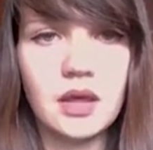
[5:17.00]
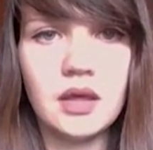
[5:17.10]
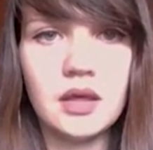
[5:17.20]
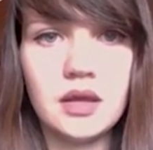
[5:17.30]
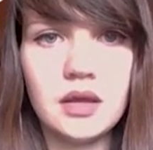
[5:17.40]

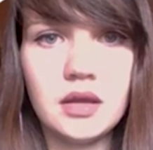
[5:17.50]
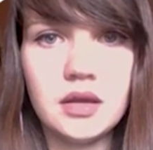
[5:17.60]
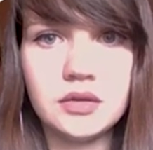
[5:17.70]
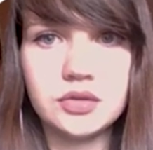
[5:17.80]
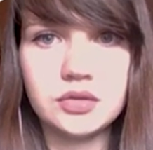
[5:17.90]

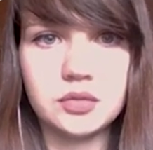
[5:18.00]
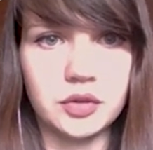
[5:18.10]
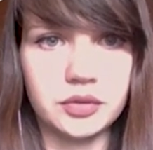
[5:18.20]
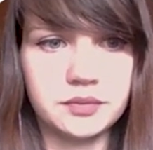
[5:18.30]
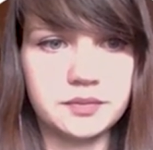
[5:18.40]
And two
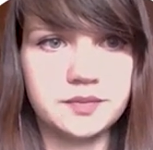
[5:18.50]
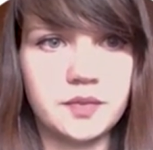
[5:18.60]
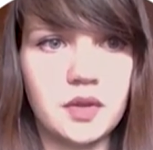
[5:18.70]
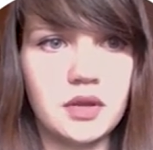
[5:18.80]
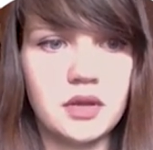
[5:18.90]
more.
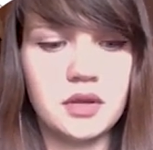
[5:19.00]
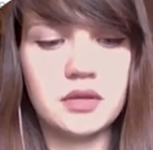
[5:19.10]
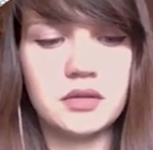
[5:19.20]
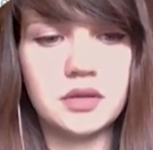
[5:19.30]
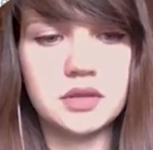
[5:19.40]

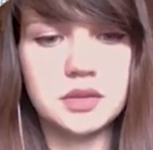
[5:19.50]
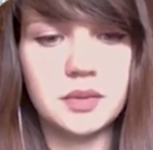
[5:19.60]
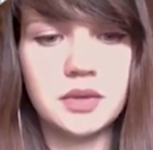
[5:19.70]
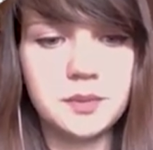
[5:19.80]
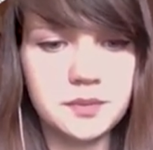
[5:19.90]
This
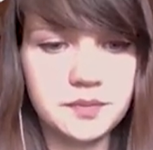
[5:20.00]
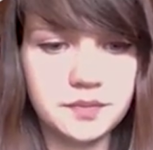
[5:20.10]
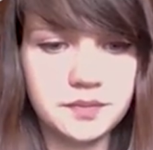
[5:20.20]
one.